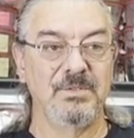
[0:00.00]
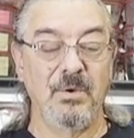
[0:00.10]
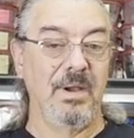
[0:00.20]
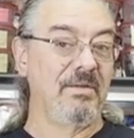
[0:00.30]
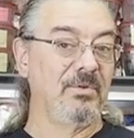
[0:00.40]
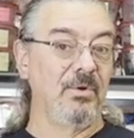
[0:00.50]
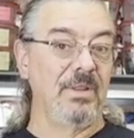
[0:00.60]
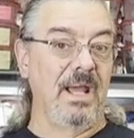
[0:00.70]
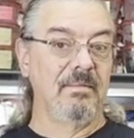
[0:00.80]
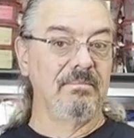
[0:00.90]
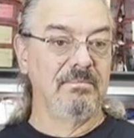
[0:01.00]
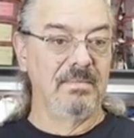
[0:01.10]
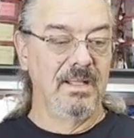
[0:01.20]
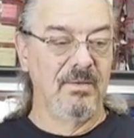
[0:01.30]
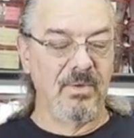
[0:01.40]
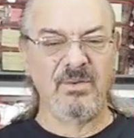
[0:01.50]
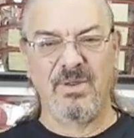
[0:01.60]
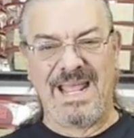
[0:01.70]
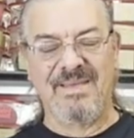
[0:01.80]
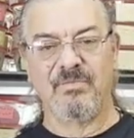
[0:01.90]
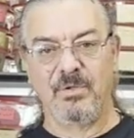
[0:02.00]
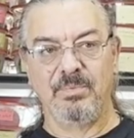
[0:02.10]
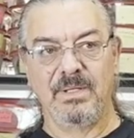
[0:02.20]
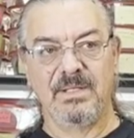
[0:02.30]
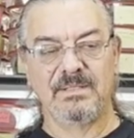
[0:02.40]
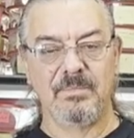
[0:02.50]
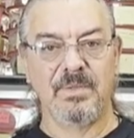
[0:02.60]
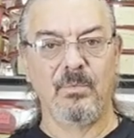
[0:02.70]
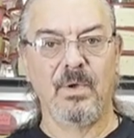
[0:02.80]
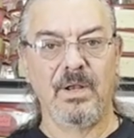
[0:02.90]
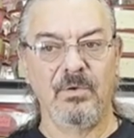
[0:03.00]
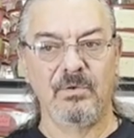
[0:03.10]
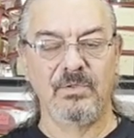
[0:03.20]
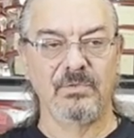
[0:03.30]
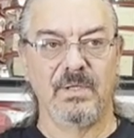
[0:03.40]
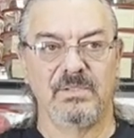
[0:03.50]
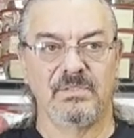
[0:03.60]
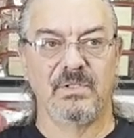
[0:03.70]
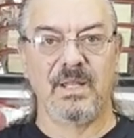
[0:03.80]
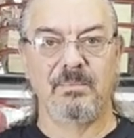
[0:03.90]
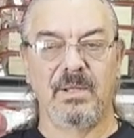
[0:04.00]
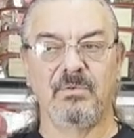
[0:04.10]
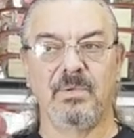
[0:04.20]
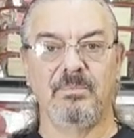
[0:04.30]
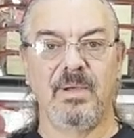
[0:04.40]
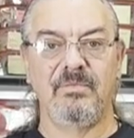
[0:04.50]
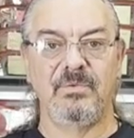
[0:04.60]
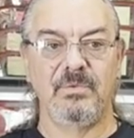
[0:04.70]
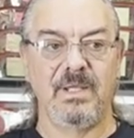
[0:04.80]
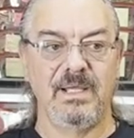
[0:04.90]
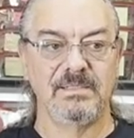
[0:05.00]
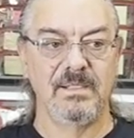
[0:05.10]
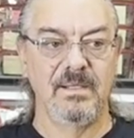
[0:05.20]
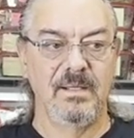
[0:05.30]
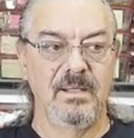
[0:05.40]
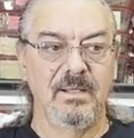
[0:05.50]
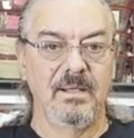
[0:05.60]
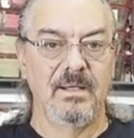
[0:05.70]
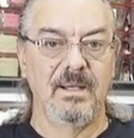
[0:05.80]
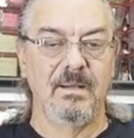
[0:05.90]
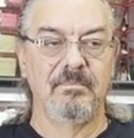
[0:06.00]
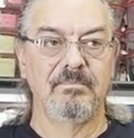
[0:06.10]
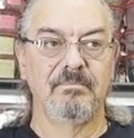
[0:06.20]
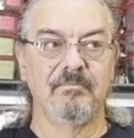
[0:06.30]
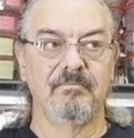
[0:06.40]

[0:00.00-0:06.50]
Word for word: so I have to go to that. Well, I don't have to, but it's something I want to go to, so I just delayed my trip by a few days. Um,